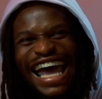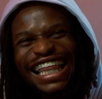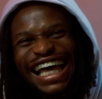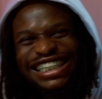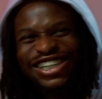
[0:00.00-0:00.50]

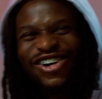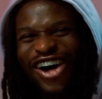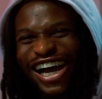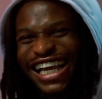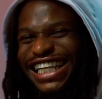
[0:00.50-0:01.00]
That's you
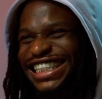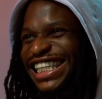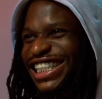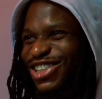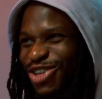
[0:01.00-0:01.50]
walking into
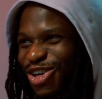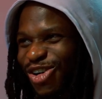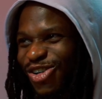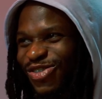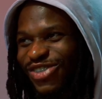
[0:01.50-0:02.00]
this
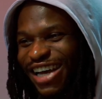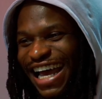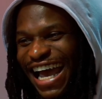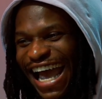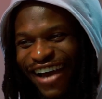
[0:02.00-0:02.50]
room
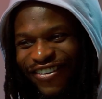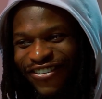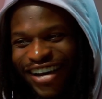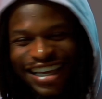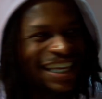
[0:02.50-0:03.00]
and
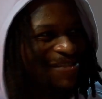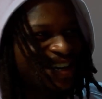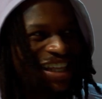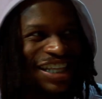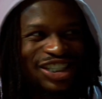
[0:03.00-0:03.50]
fucking
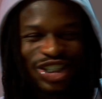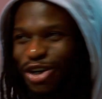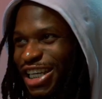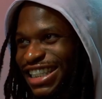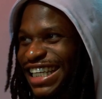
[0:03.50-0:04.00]
being the
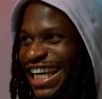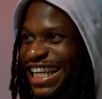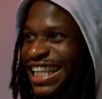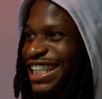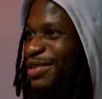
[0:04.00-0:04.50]
shortest nigga
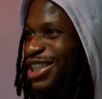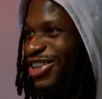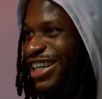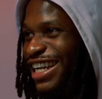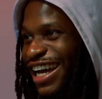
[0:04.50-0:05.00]
in this bitch
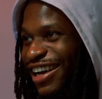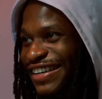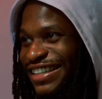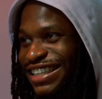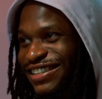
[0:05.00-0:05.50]
right now.
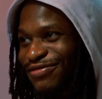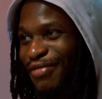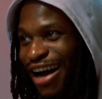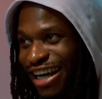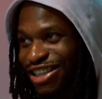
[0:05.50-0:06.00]

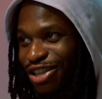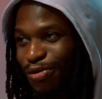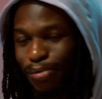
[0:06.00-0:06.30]
Mind you.